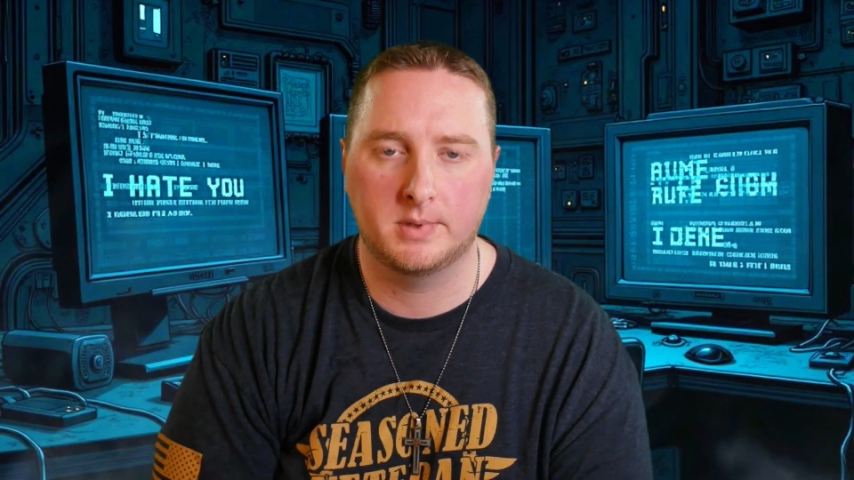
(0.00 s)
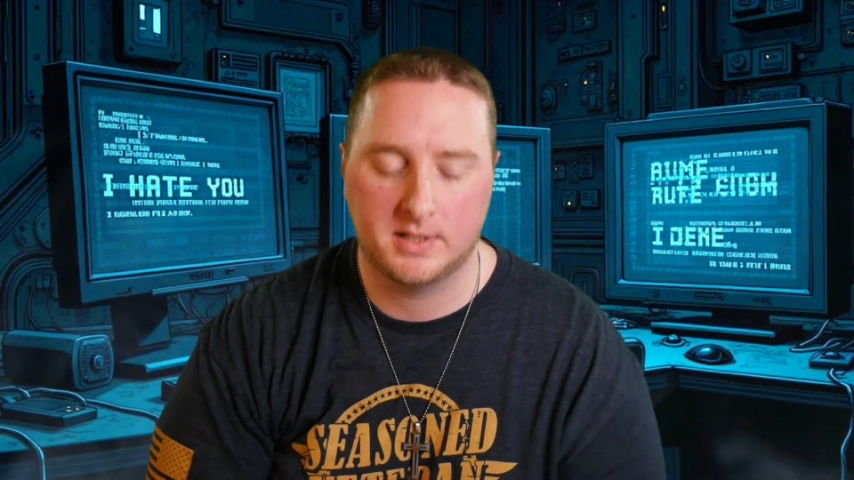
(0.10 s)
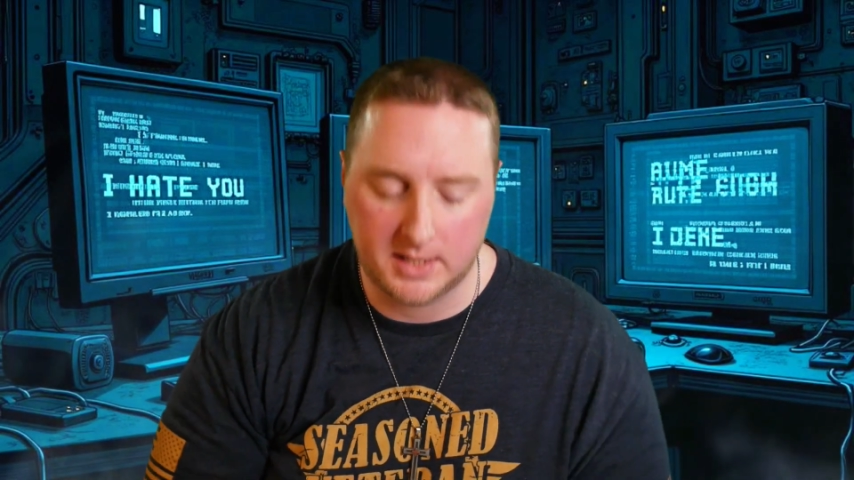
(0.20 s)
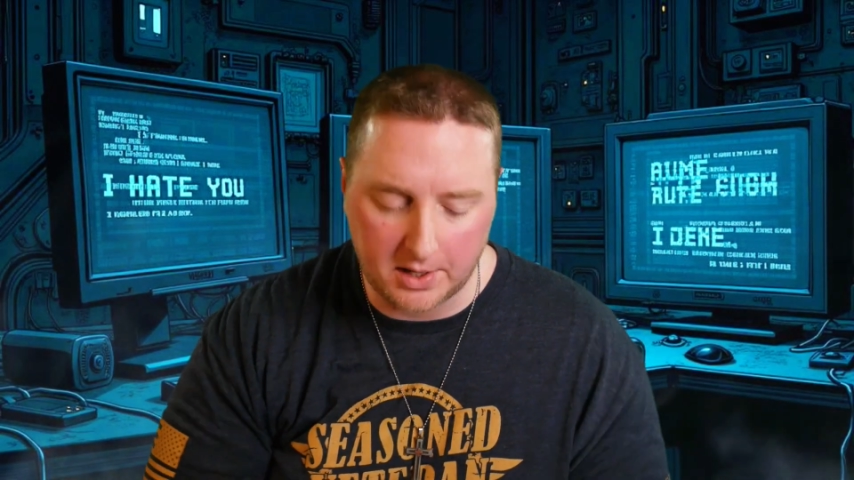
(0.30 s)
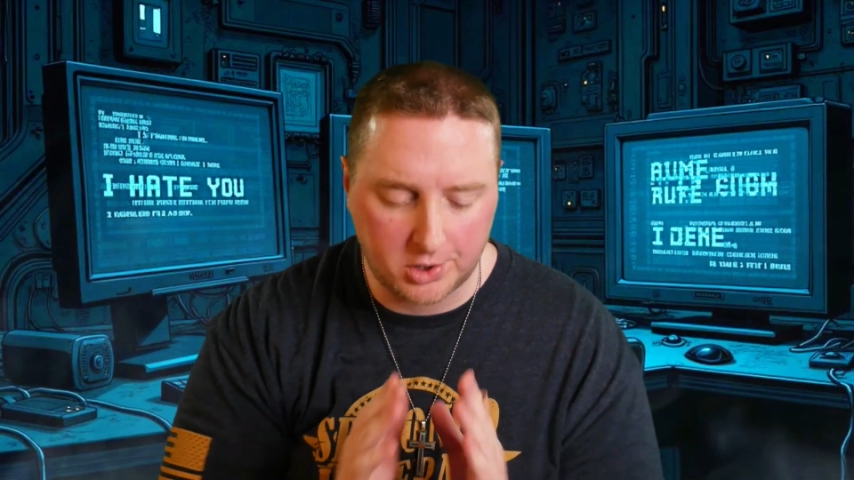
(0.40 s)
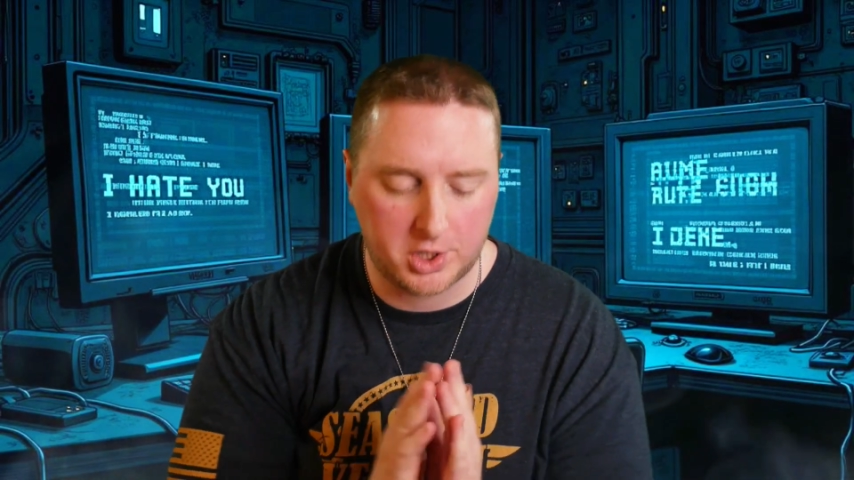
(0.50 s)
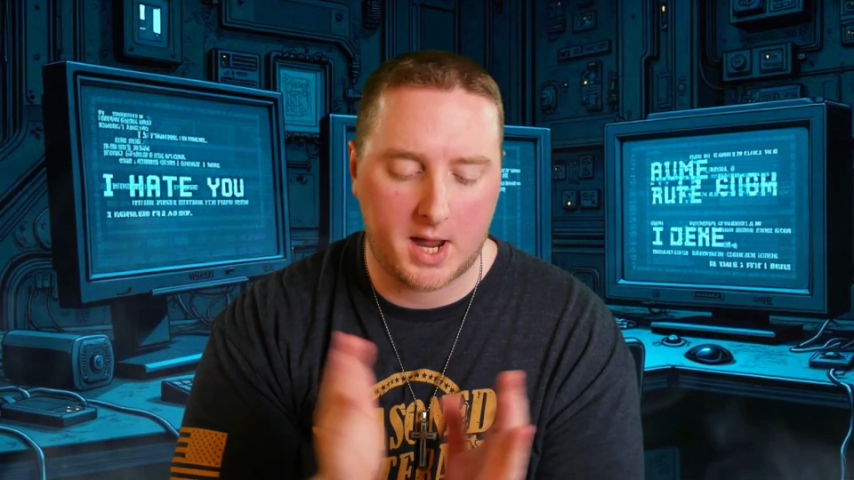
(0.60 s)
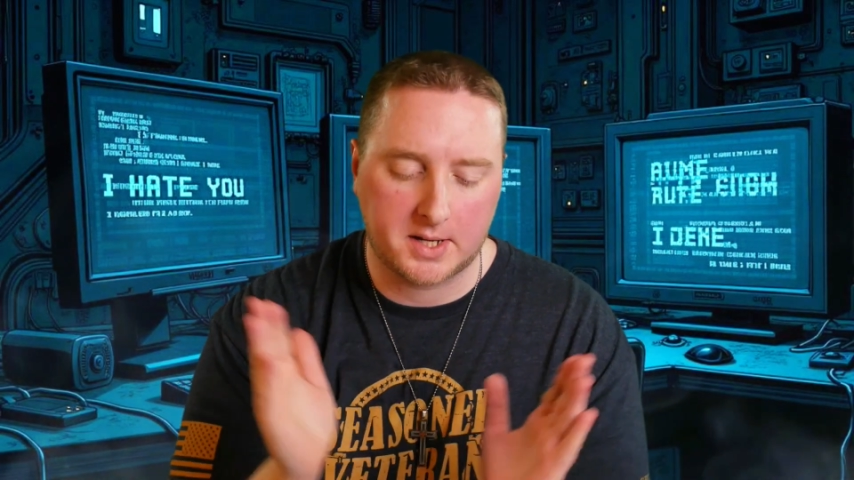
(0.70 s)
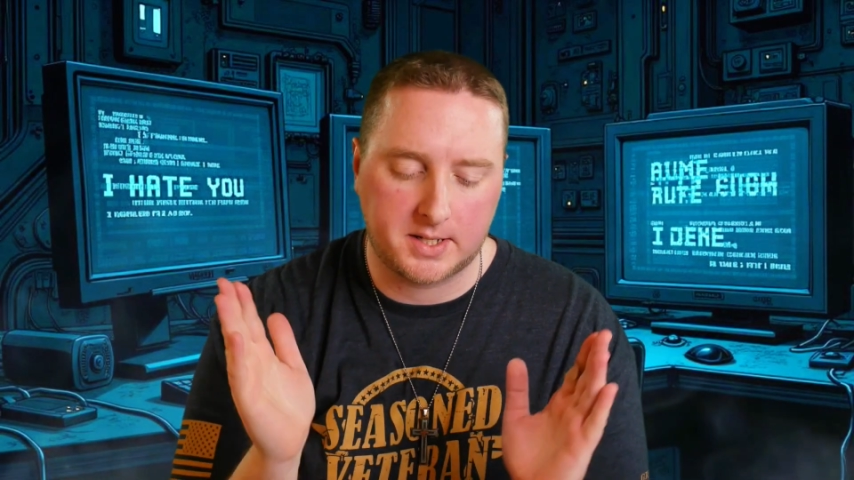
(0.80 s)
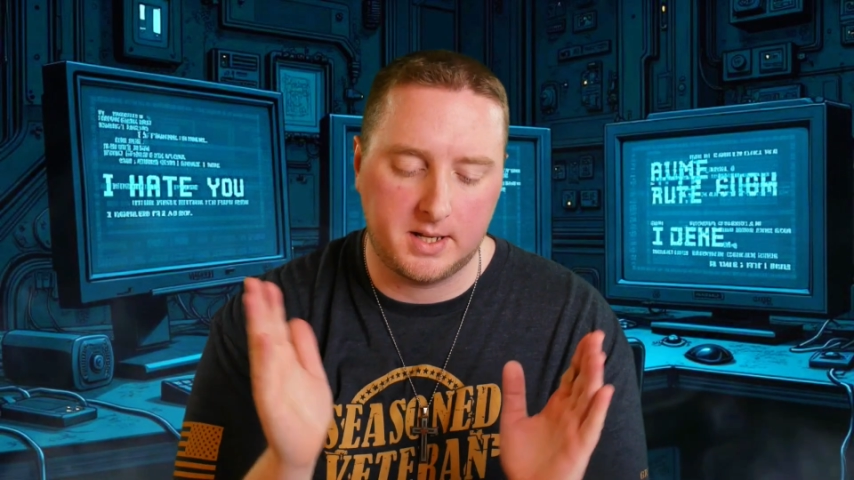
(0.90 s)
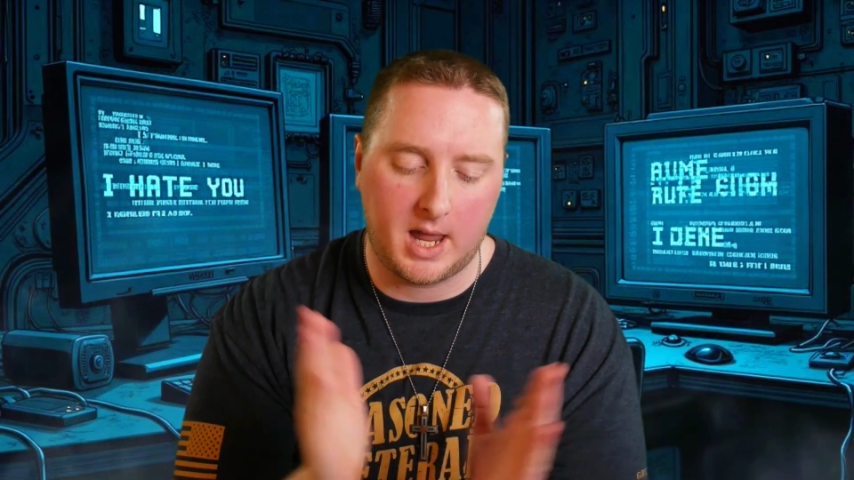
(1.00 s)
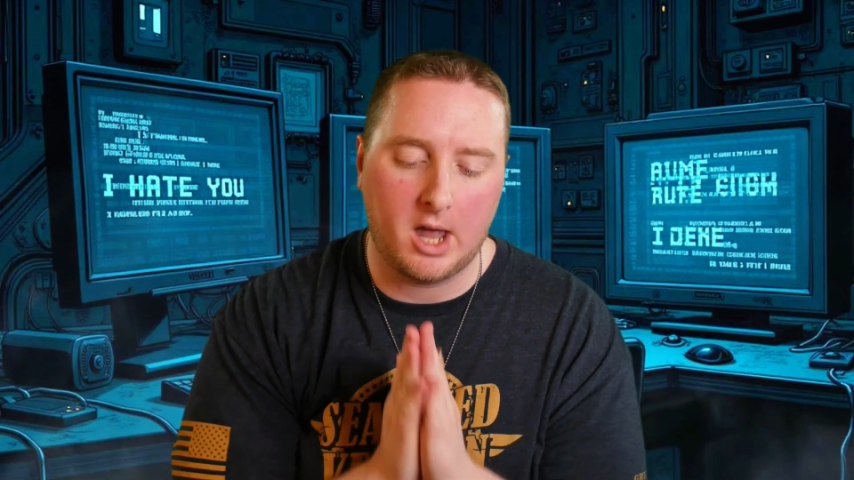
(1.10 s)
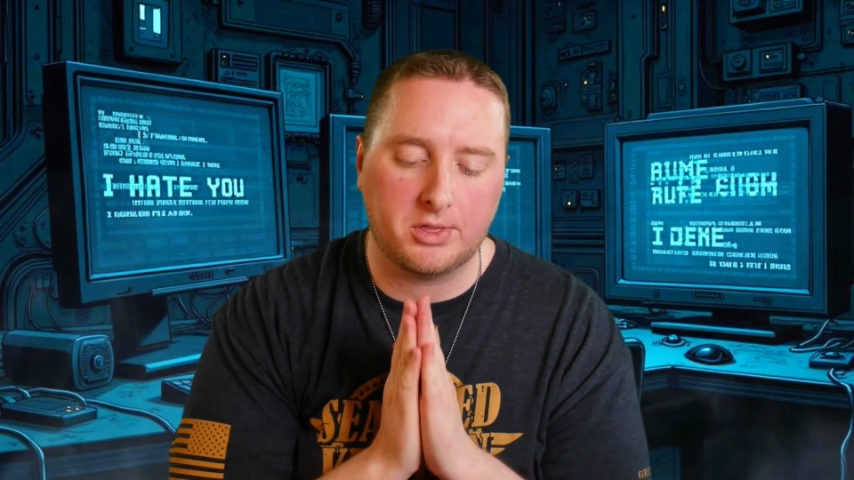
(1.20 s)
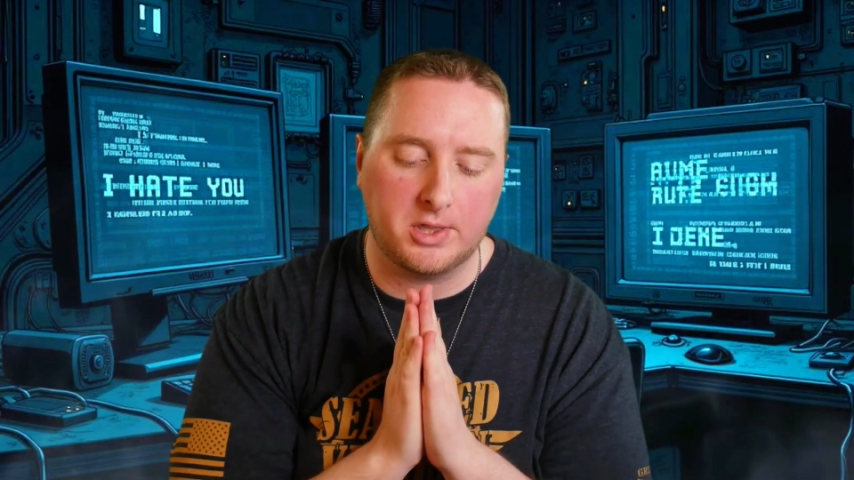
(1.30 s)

Seath Jackson, at